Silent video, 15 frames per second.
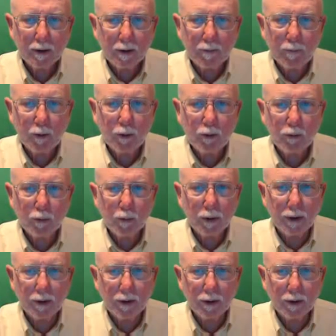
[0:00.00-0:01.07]
confused
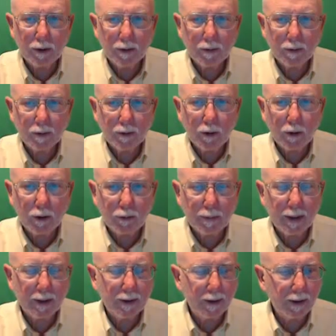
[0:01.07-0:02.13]
with
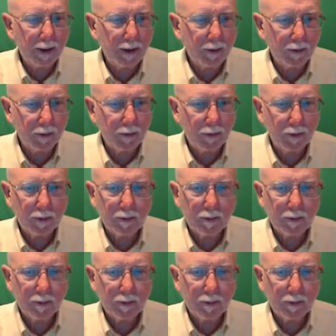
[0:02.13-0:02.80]
corresponding angles.